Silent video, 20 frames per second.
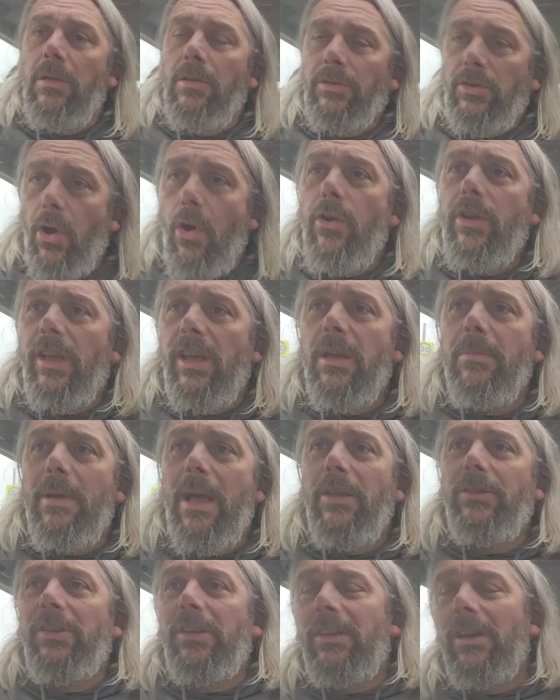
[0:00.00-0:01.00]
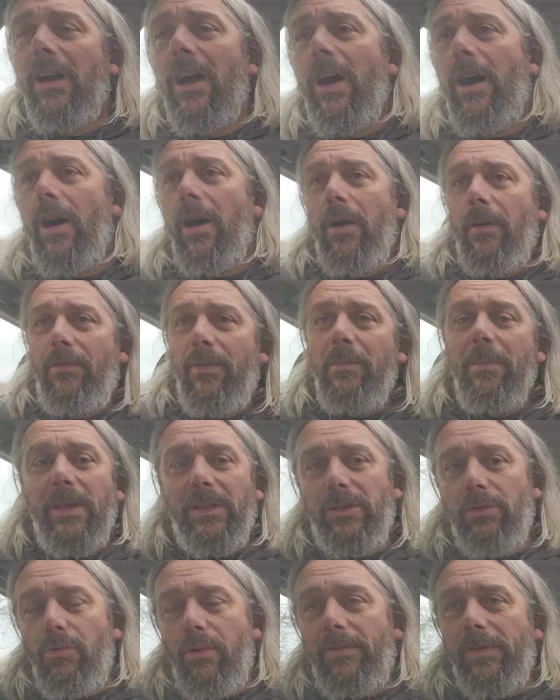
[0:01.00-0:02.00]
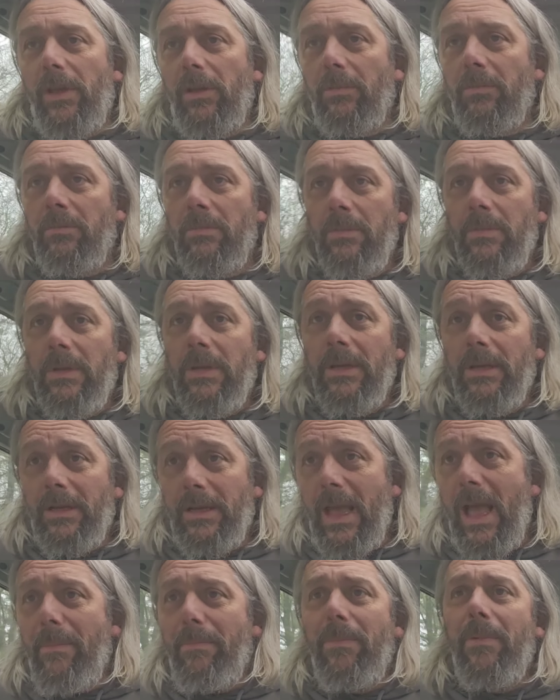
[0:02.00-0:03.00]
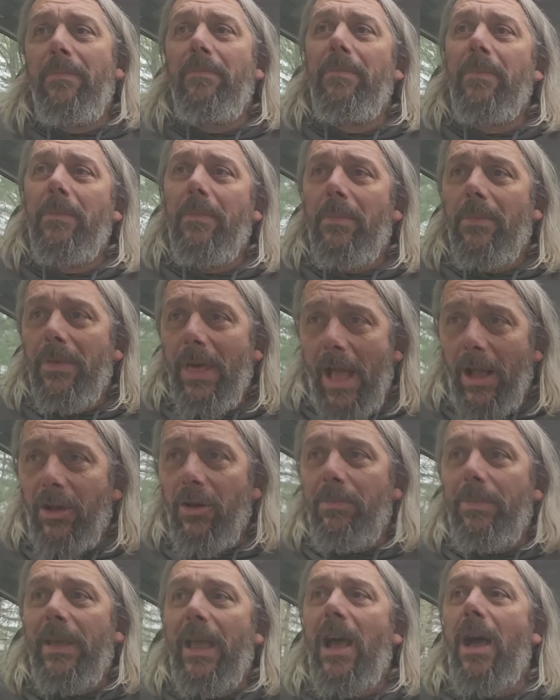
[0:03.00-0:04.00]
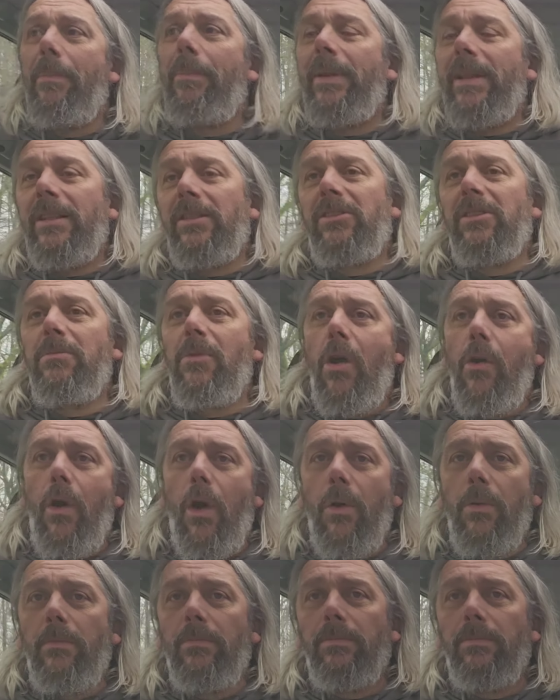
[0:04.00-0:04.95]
talking about a car for me to review. Yep, that could be happening tomorrow.